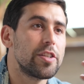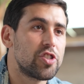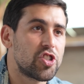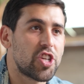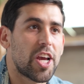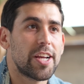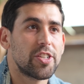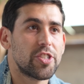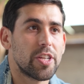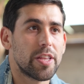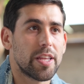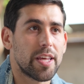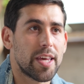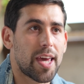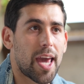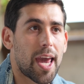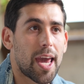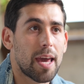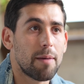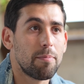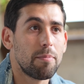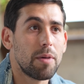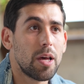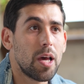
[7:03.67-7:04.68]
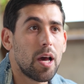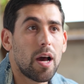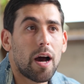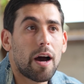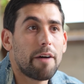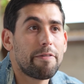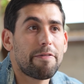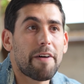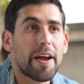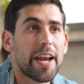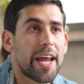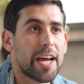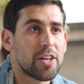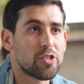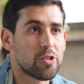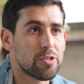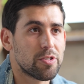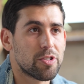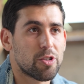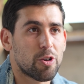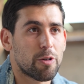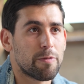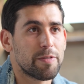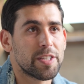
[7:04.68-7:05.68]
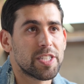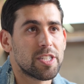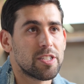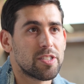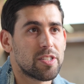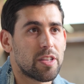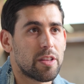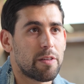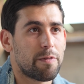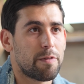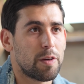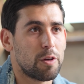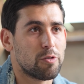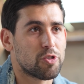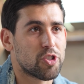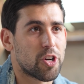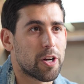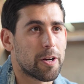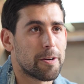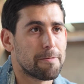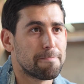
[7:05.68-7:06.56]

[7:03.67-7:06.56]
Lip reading: changing the game of financial services in the future.